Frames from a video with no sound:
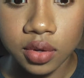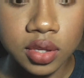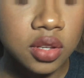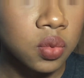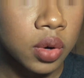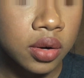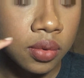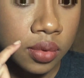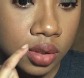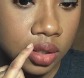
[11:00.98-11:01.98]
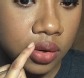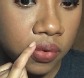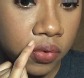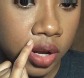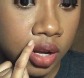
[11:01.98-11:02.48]
There's this one really
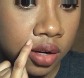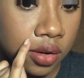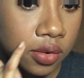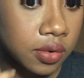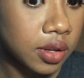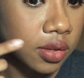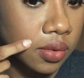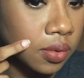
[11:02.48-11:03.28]
defined crease